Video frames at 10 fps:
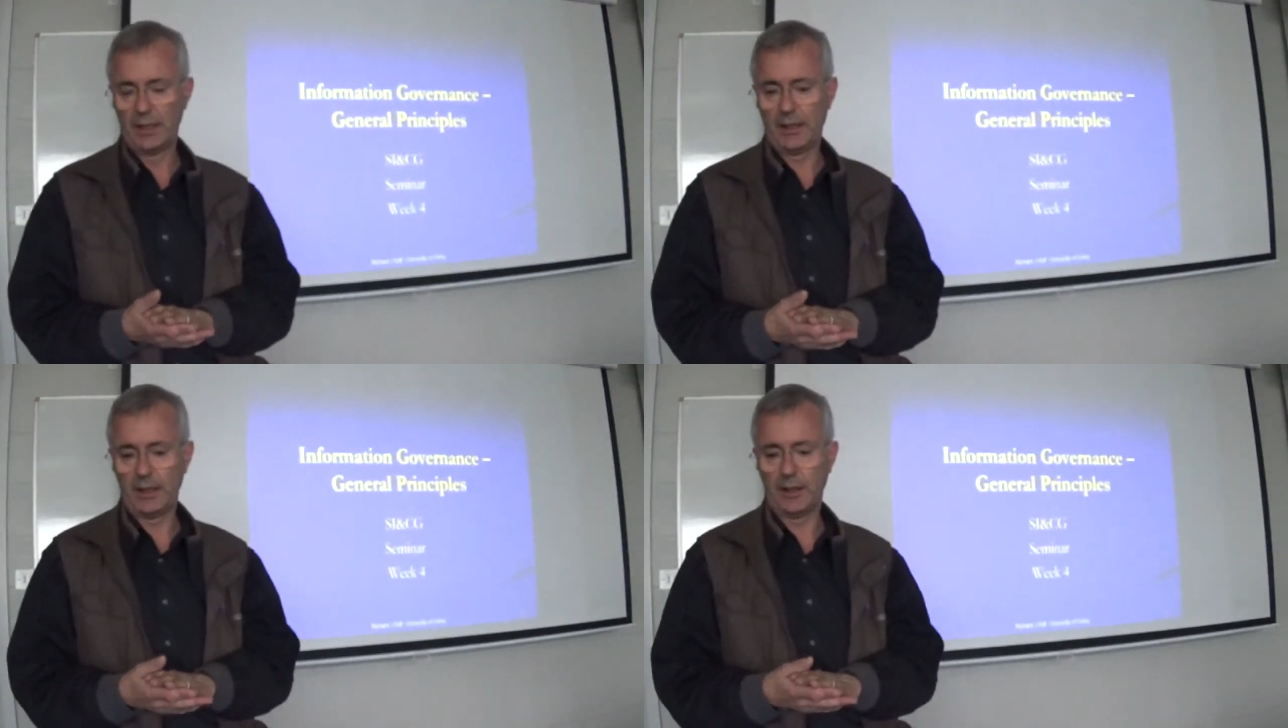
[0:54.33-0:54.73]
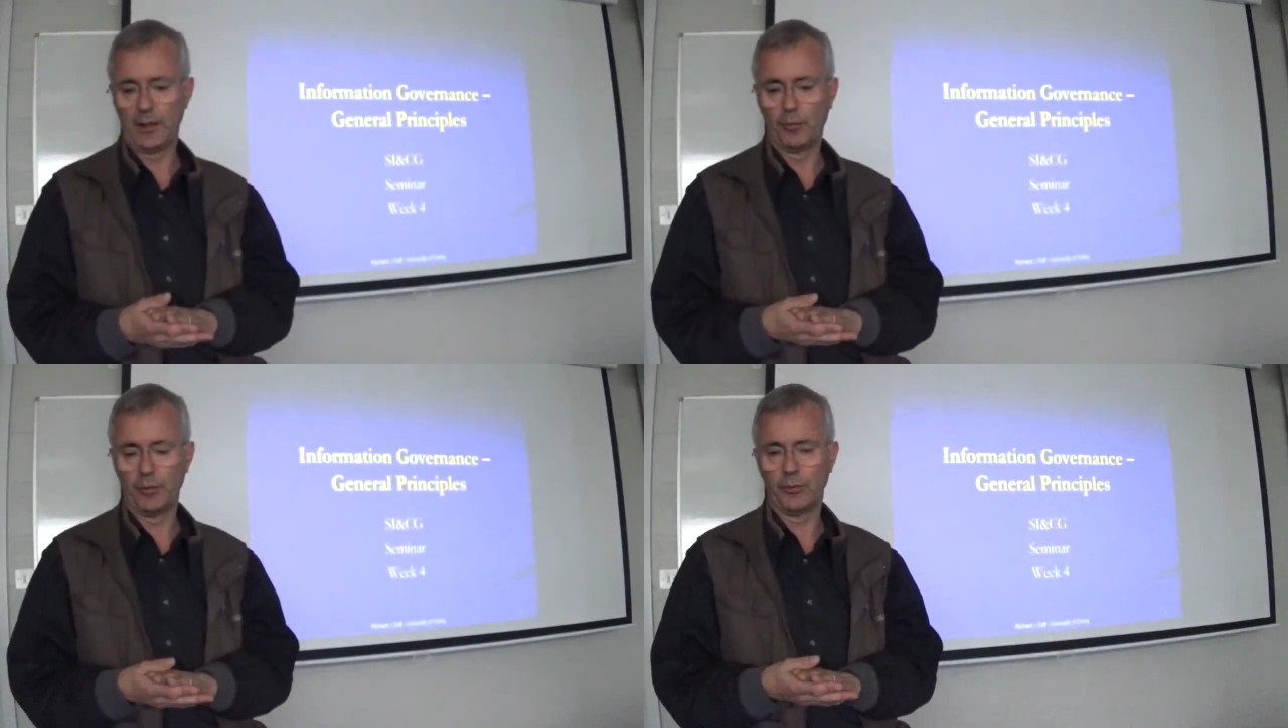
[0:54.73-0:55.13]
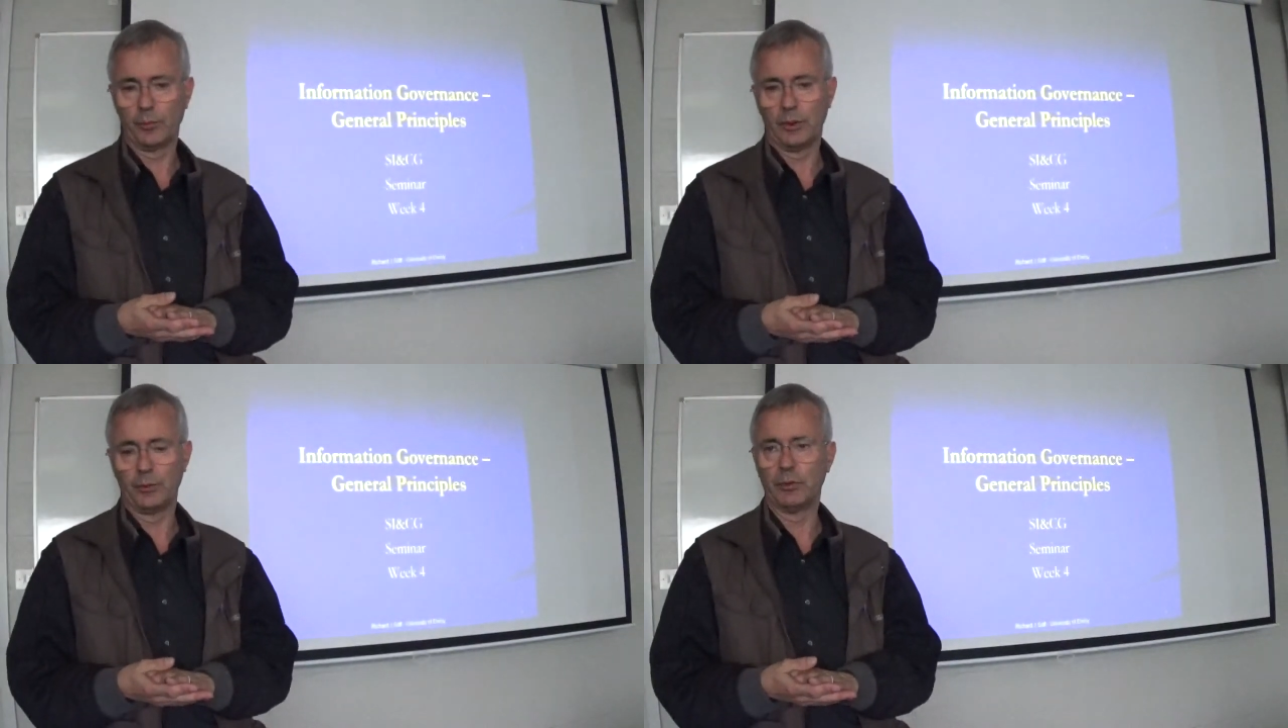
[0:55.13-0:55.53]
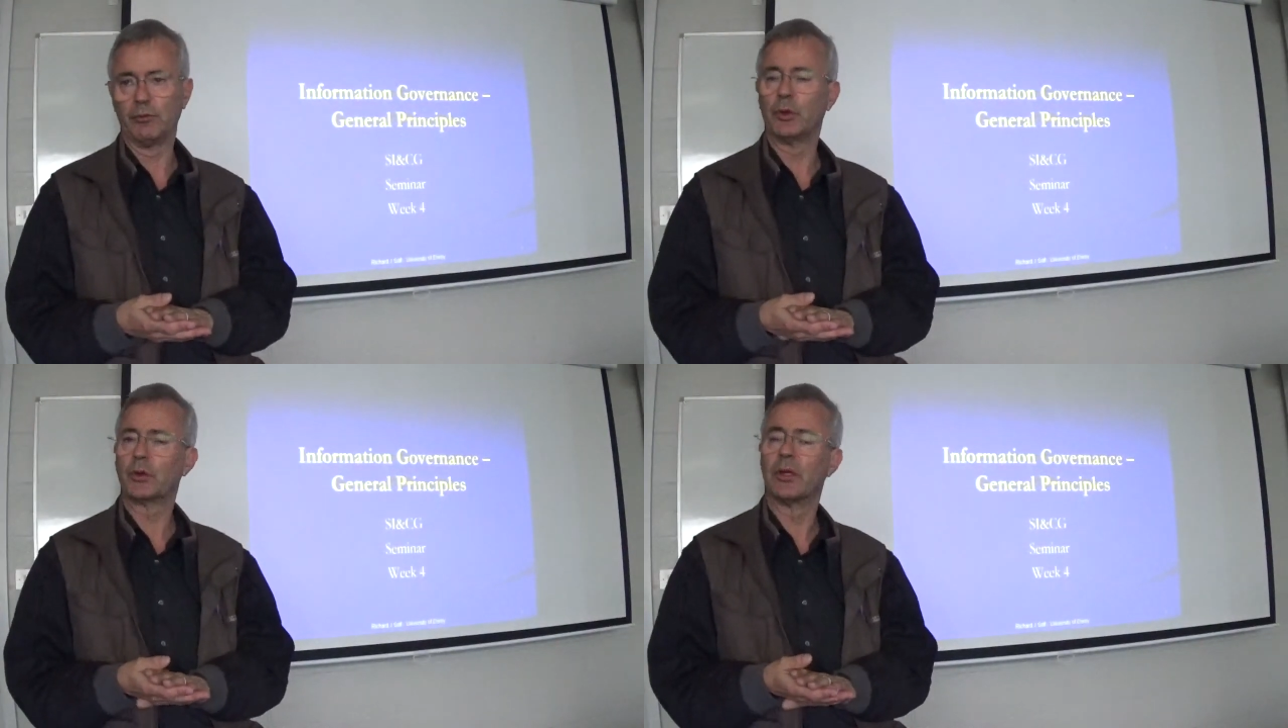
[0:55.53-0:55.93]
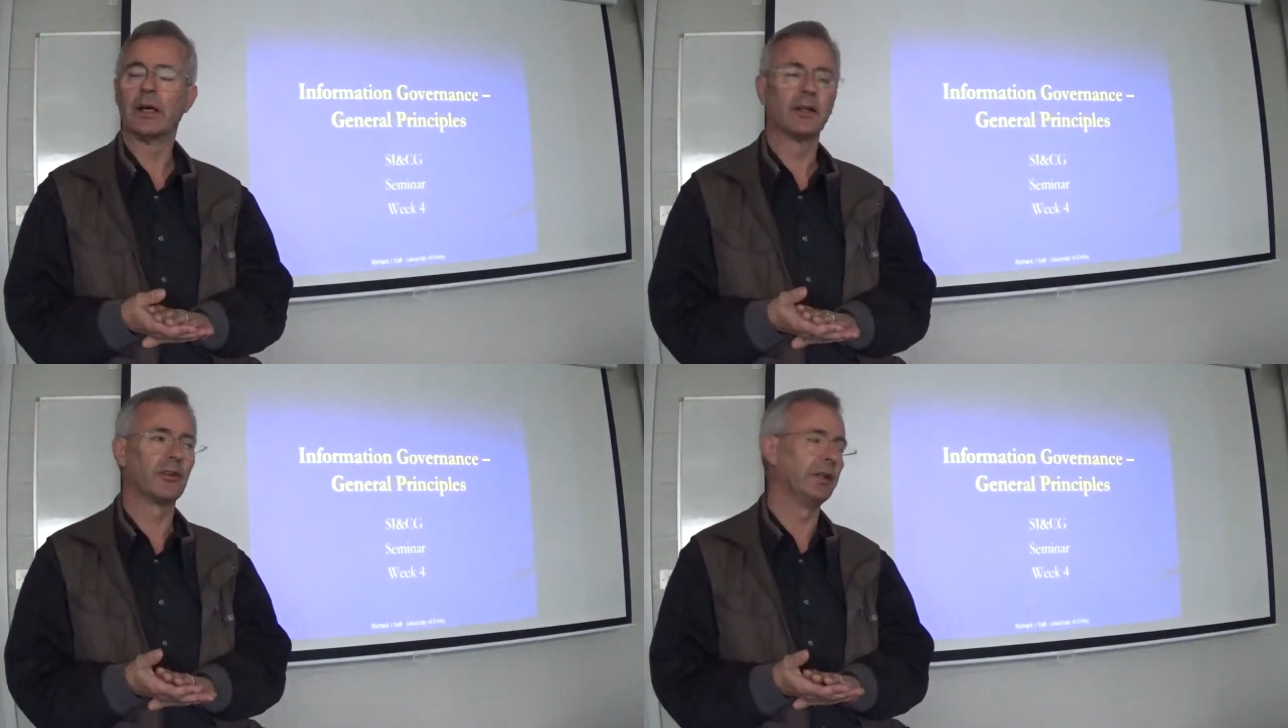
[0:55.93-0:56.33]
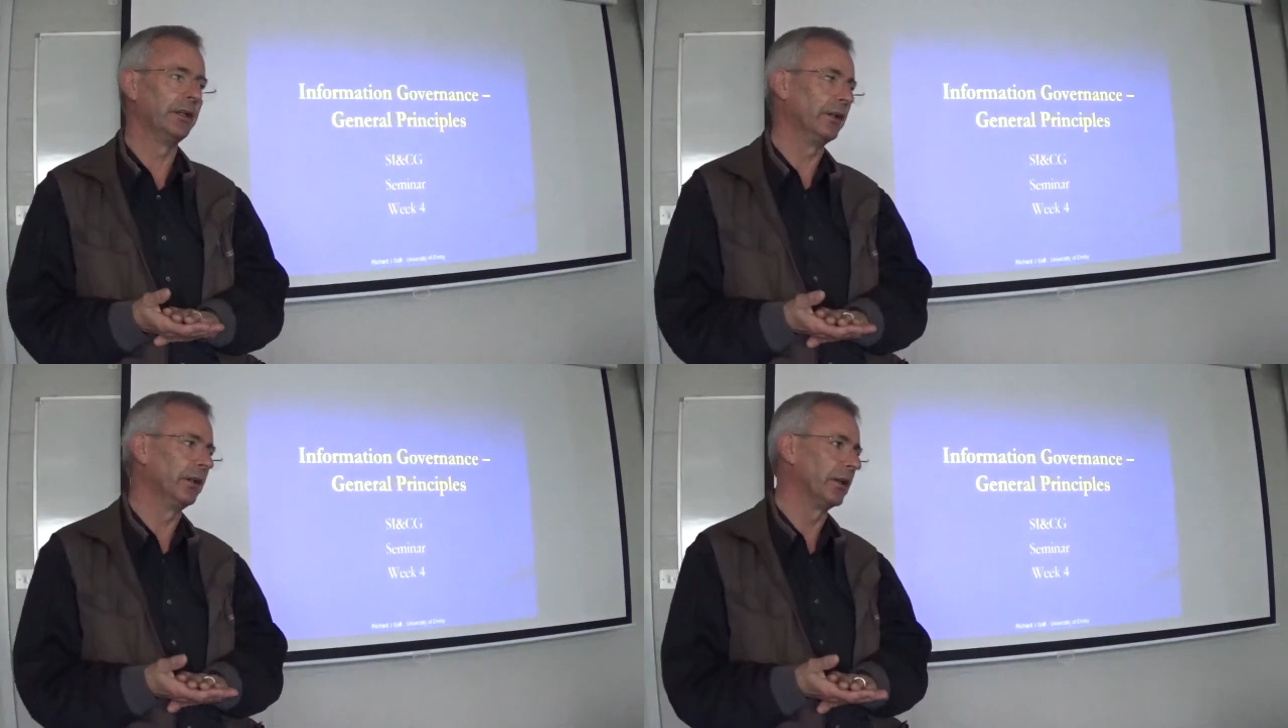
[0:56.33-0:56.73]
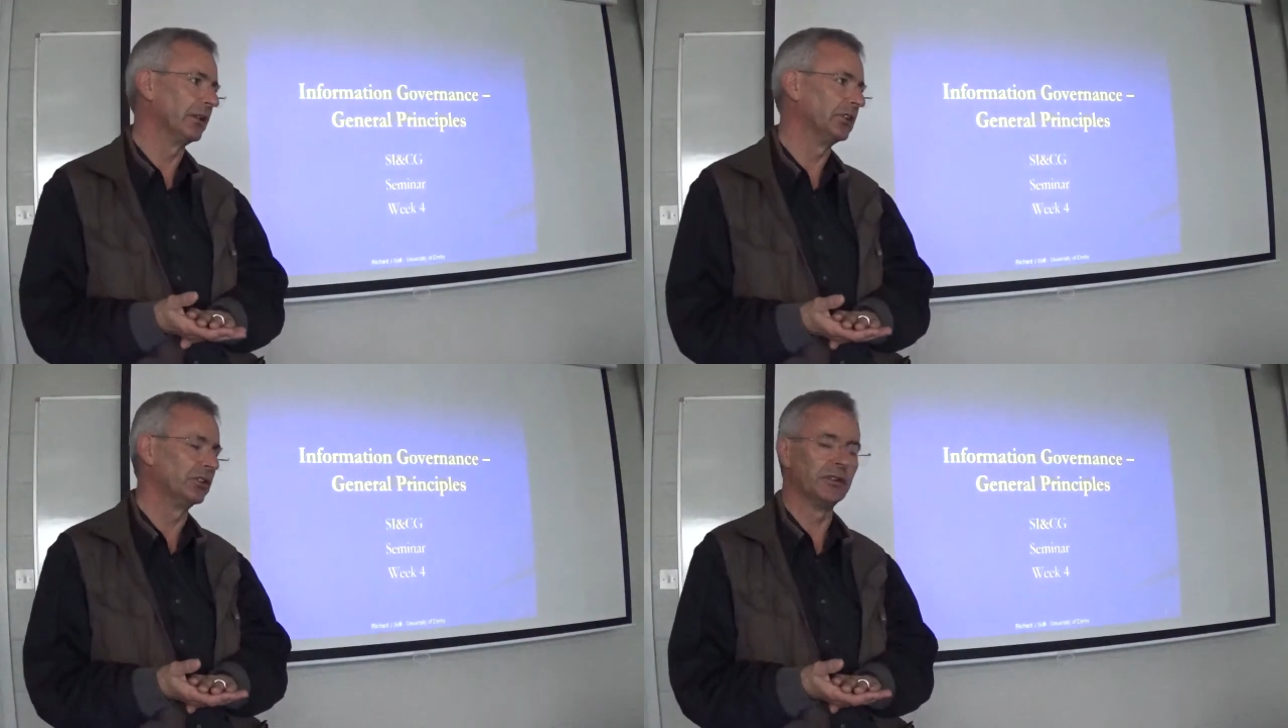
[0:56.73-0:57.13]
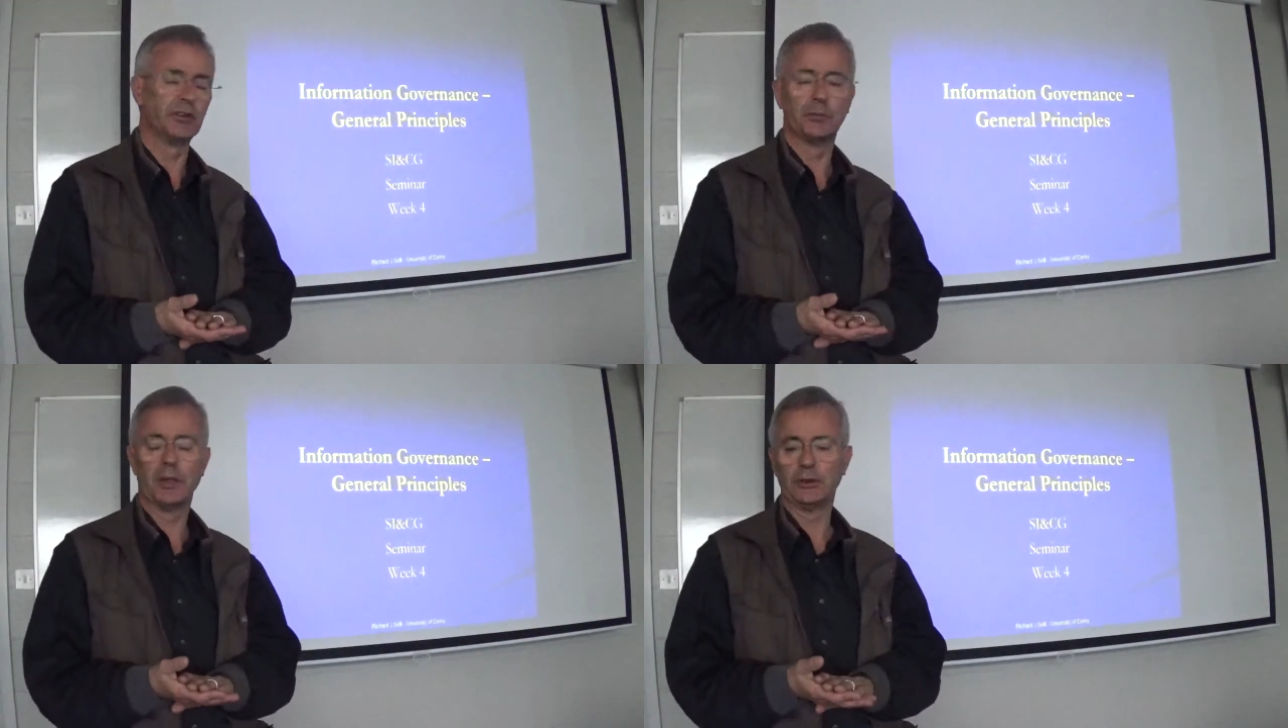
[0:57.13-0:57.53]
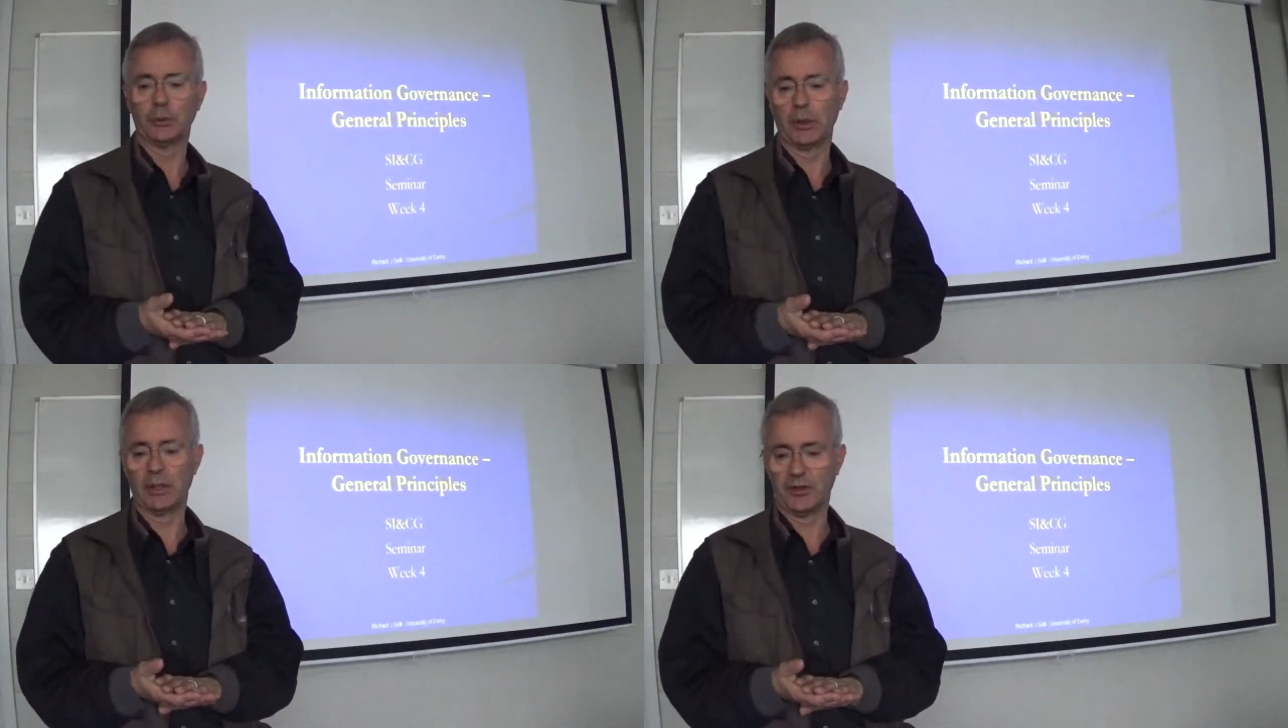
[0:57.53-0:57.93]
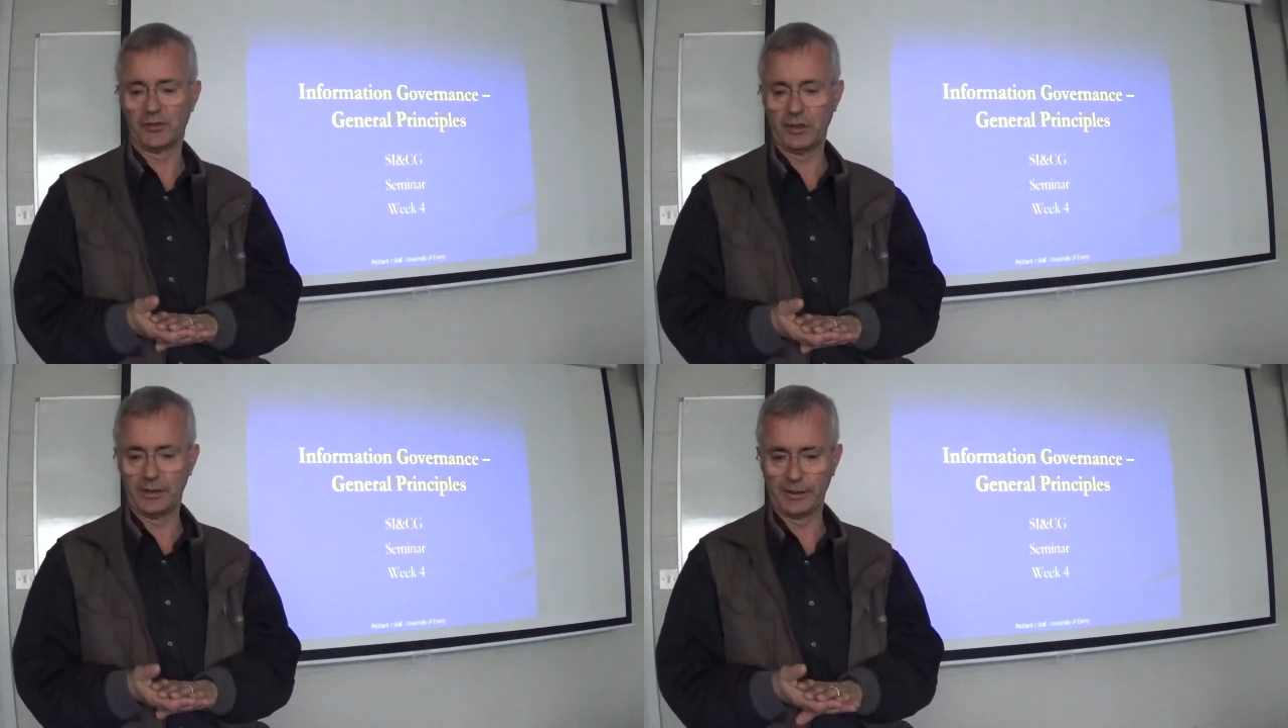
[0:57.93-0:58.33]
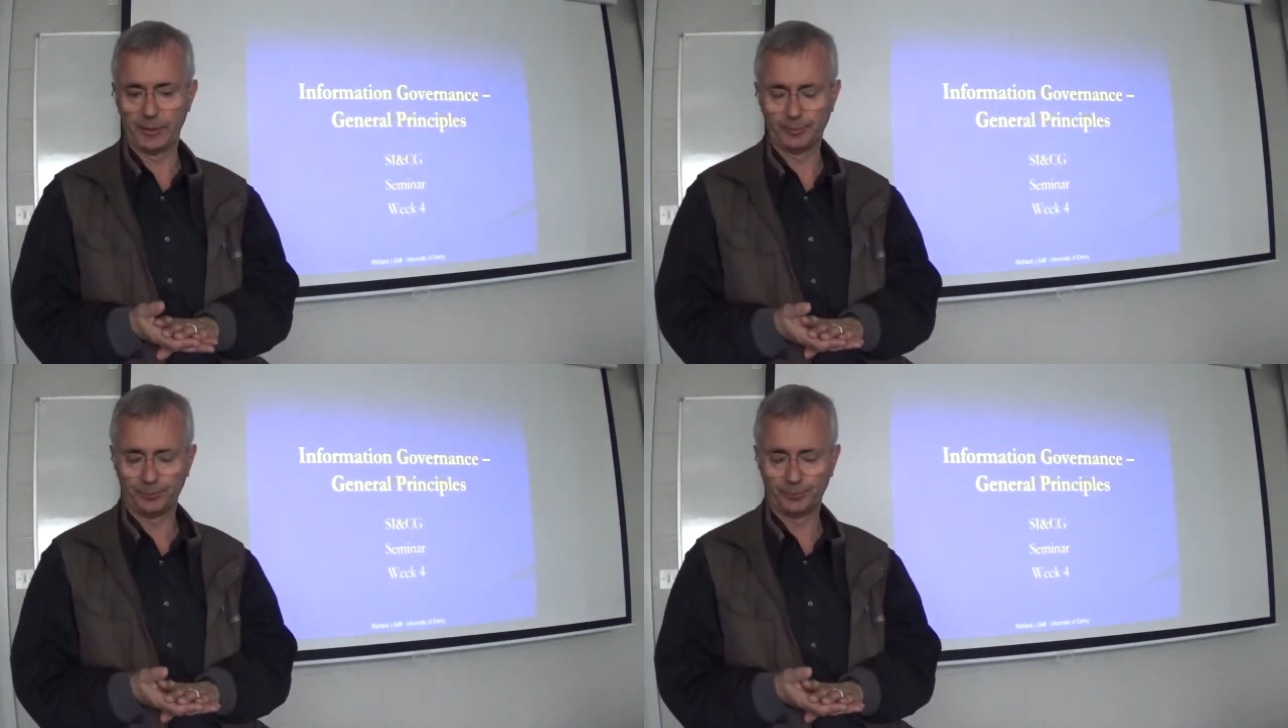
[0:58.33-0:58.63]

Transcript: and we've looked at in IT services management last year.